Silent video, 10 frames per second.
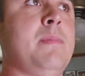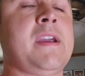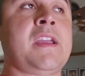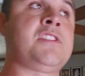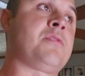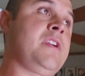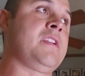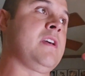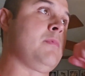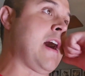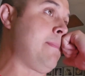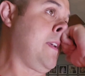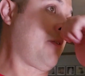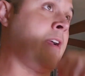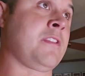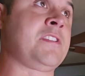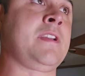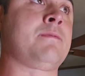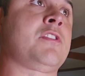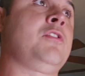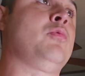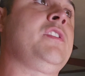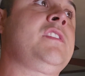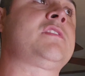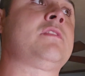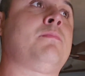Beck injury and him not being around the team for 2 weeks,